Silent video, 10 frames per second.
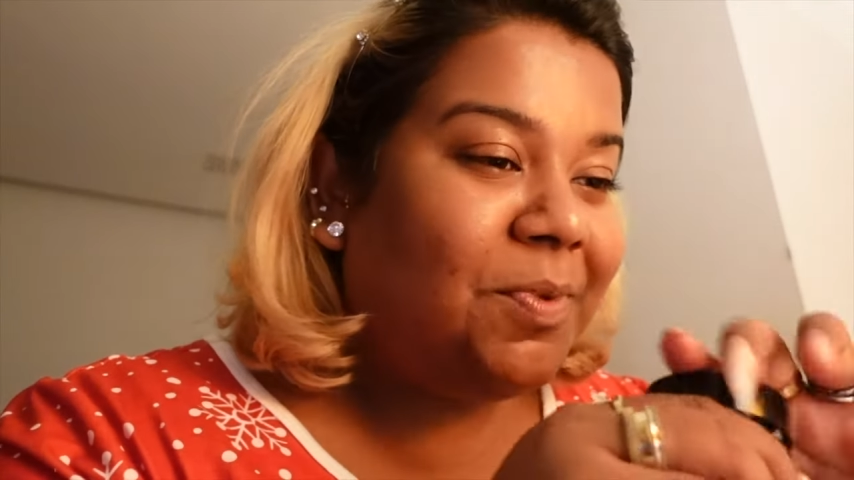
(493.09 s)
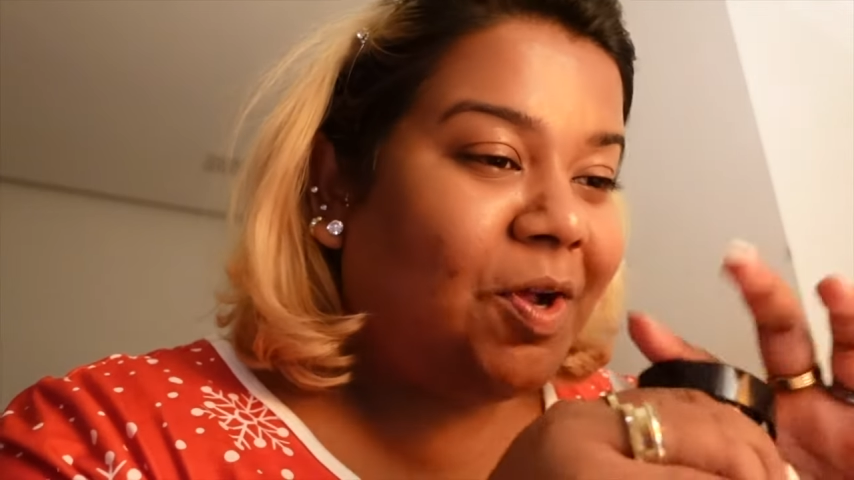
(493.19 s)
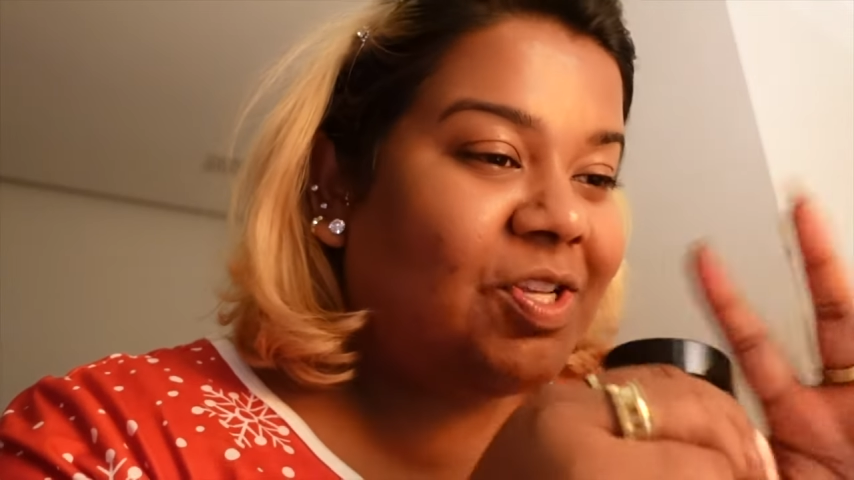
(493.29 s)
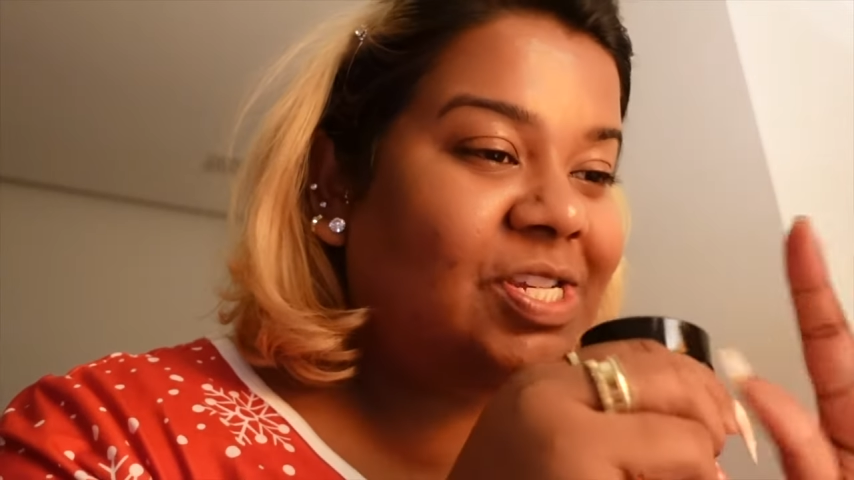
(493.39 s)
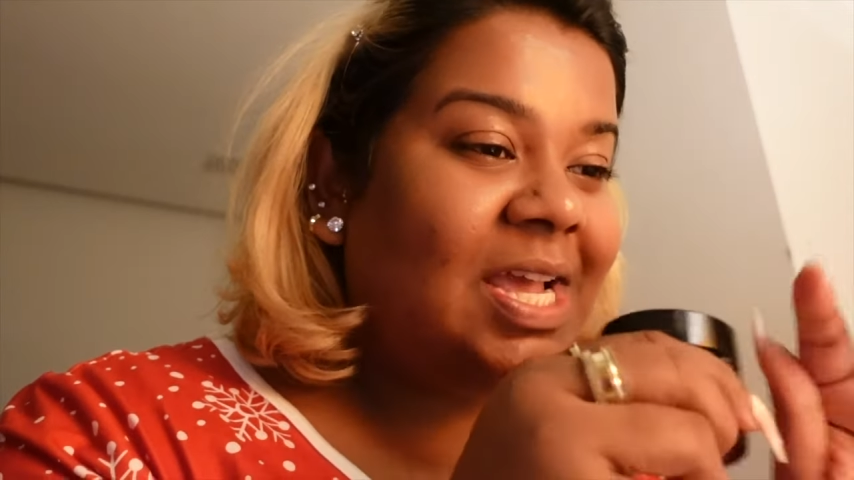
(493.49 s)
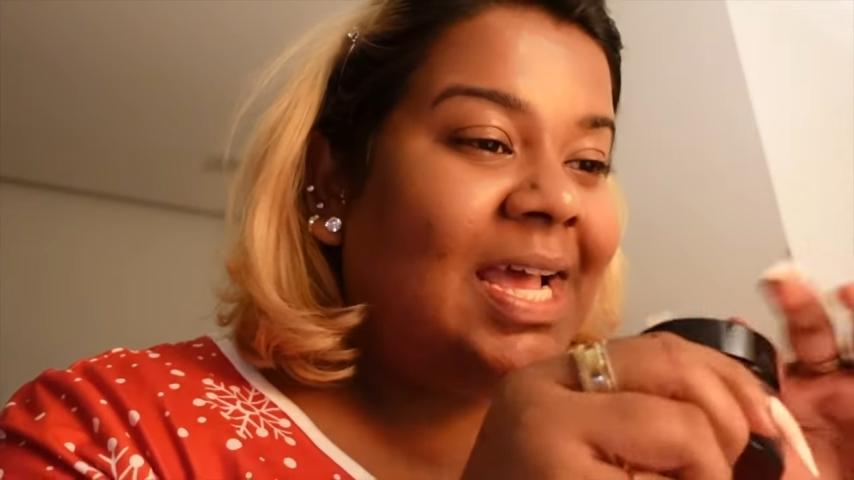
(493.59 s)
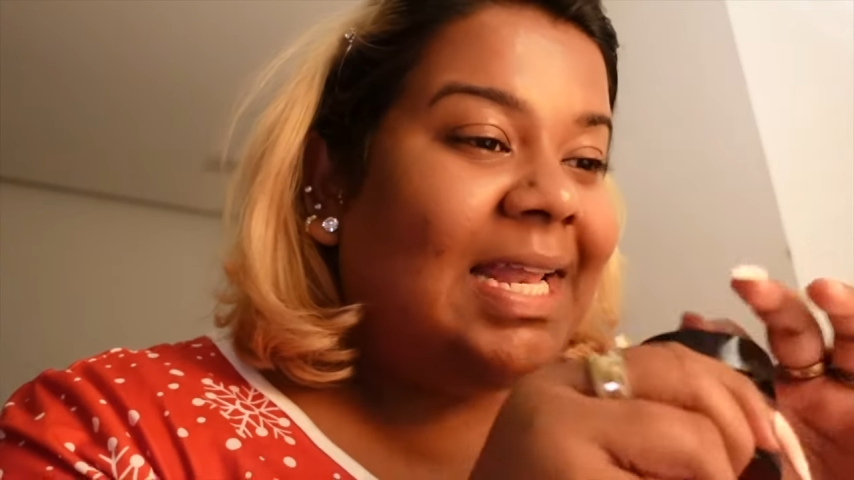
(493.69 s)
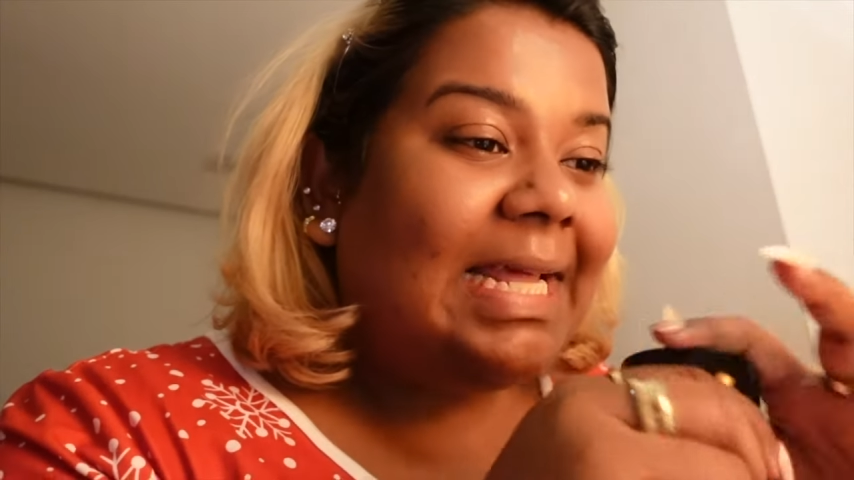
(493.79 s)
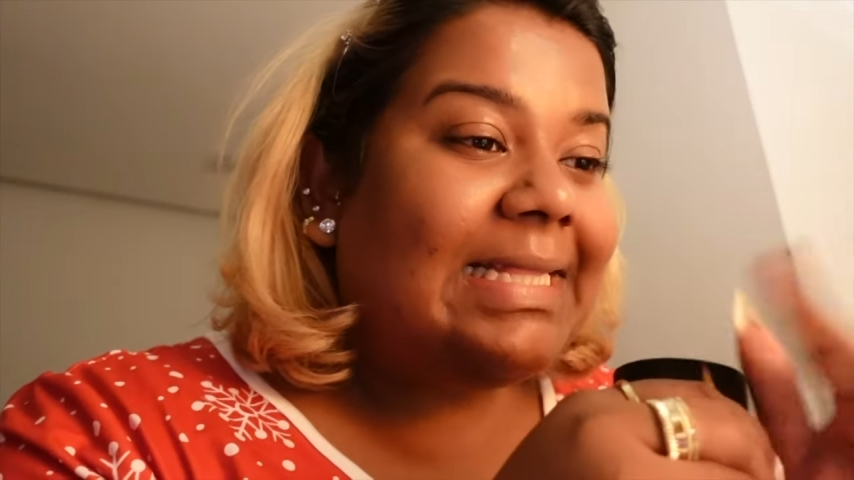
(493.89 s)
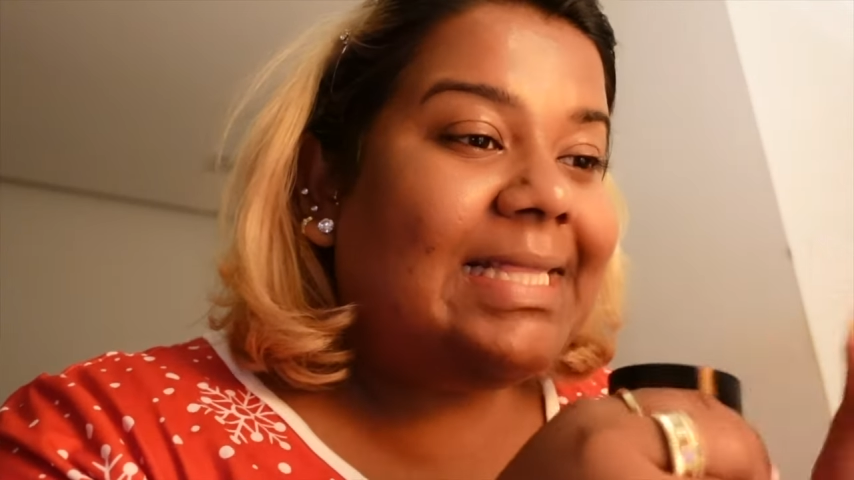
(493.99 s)
notch.
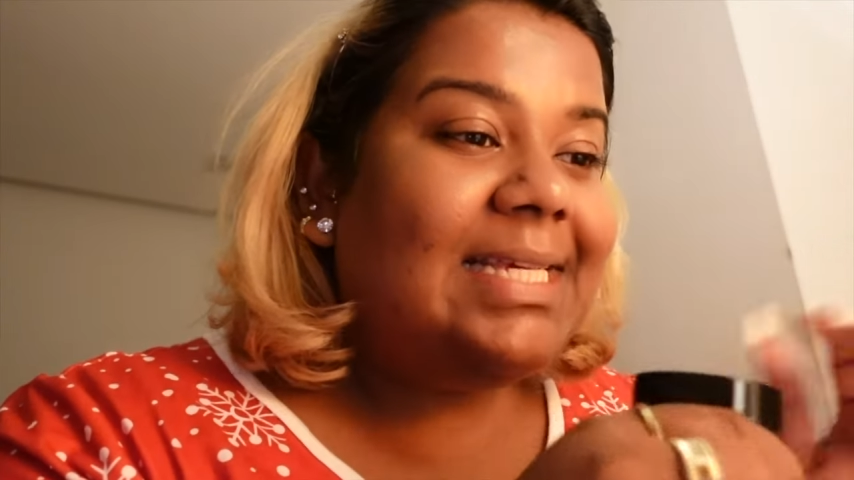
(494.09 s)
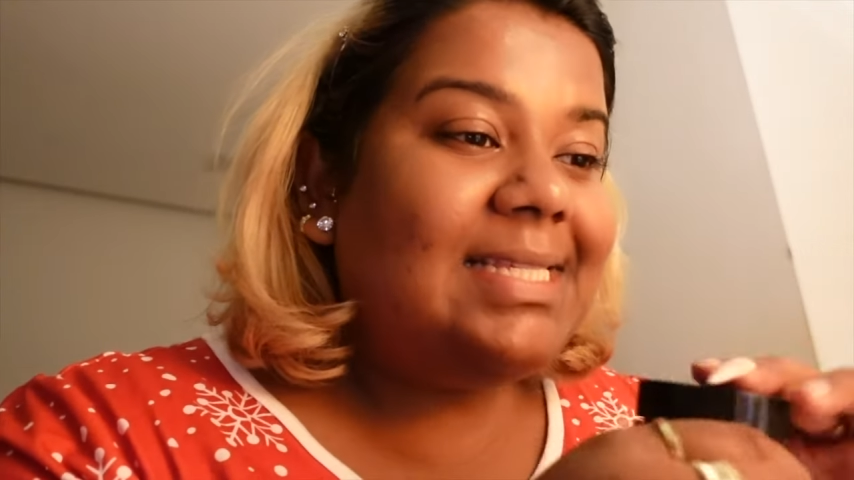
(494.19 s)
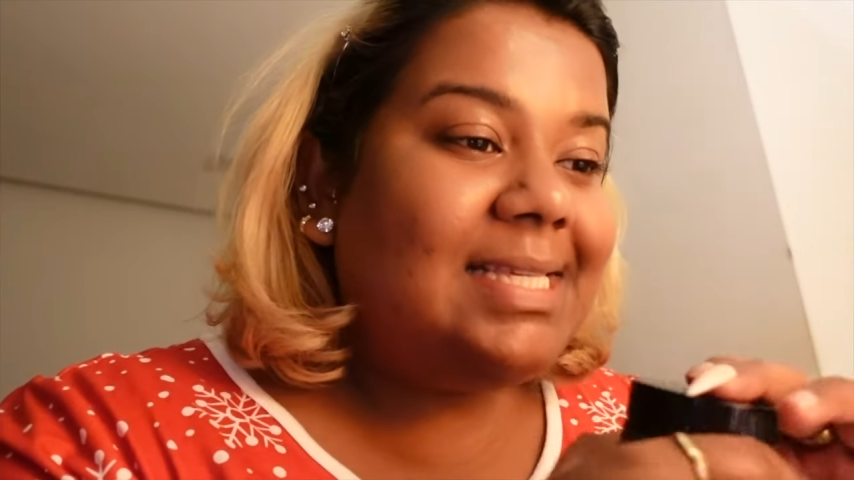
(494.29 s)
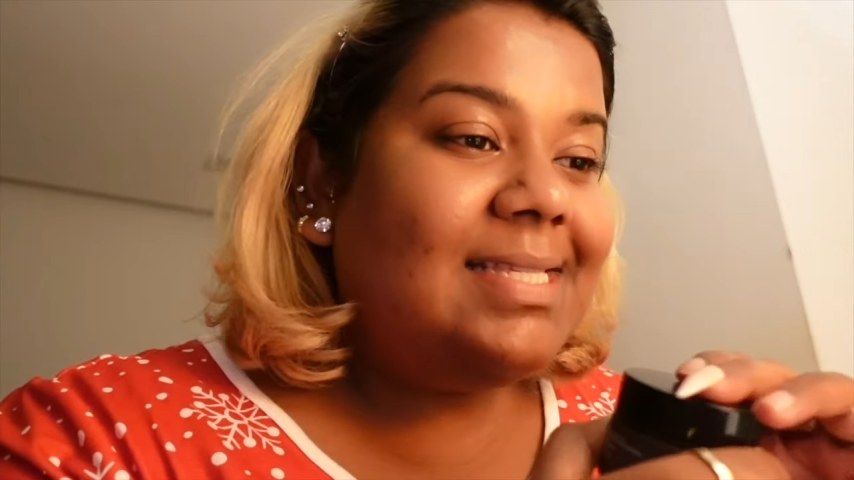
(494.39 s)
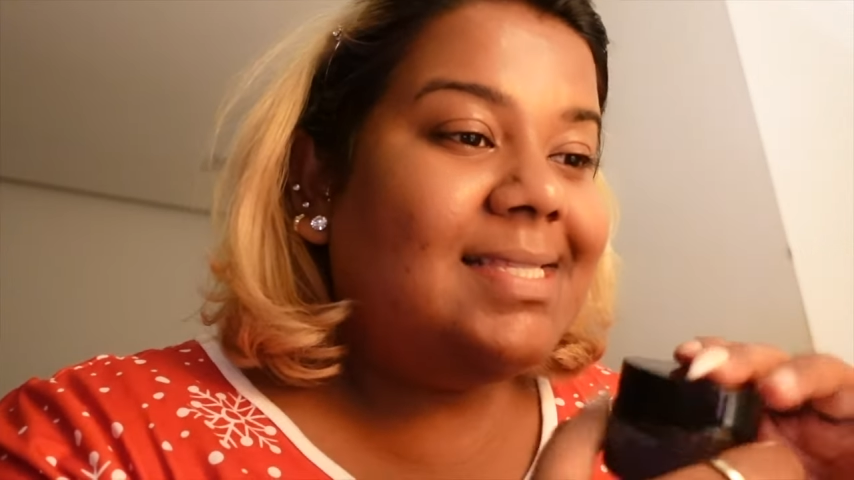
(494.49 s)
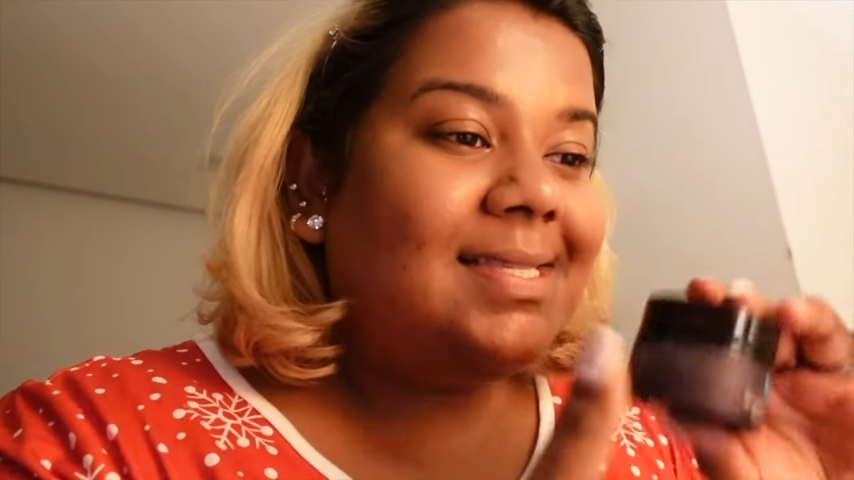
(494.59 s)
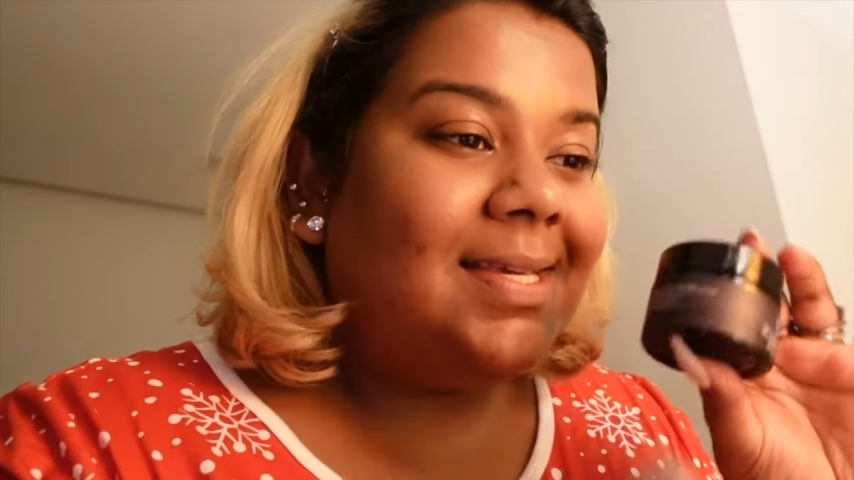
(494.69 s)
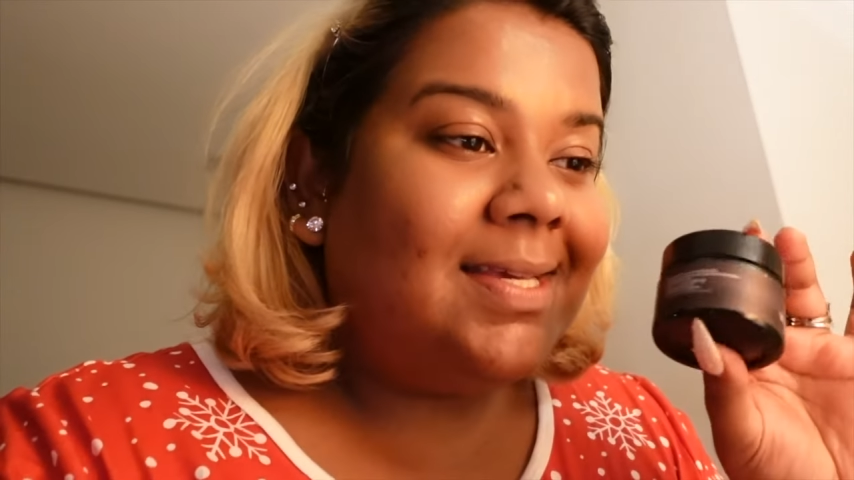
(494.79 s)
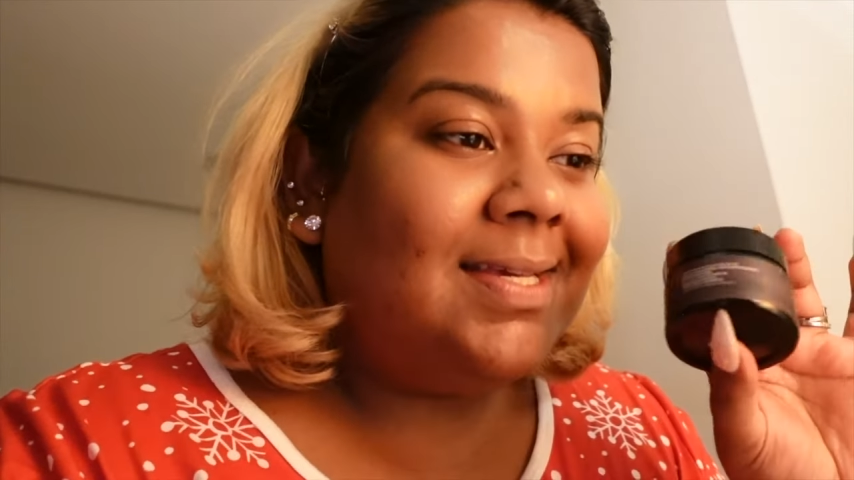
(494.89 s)
Like, this is